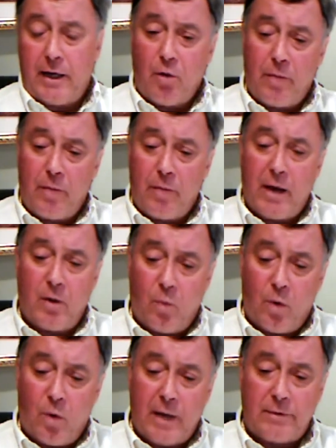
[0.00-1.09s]
No matter
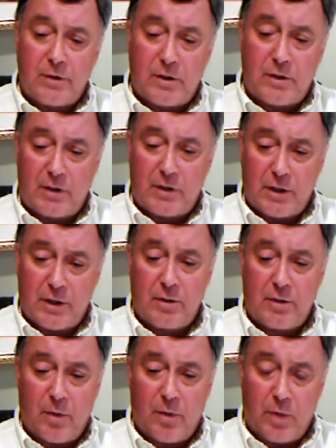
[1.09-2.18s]
what
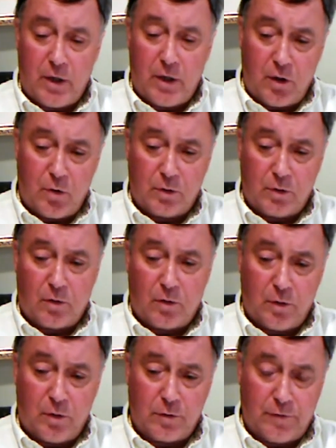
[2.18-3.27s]
system that we use over
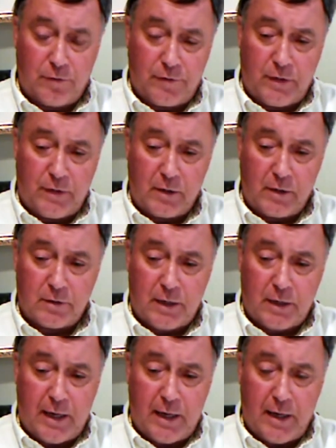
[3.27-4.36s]
those 50 years,
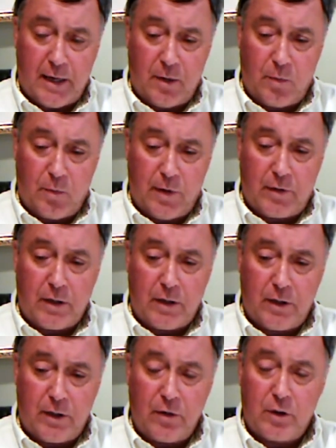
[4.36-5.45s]
we've
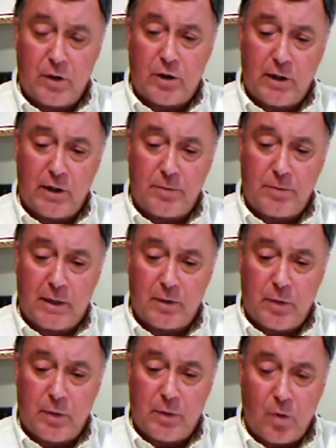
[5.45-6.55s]
continued to change
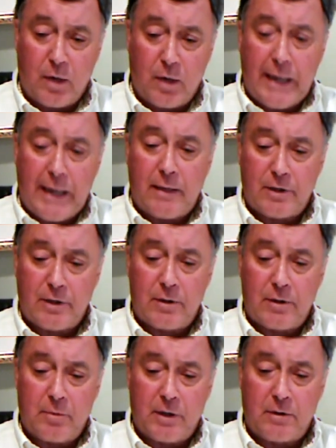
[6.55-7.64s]
because we don't like the
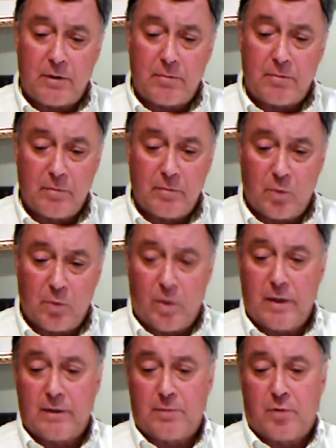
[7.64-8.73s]
system that's the
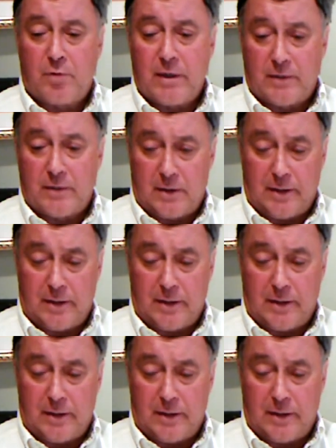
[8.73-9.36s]
one that's present.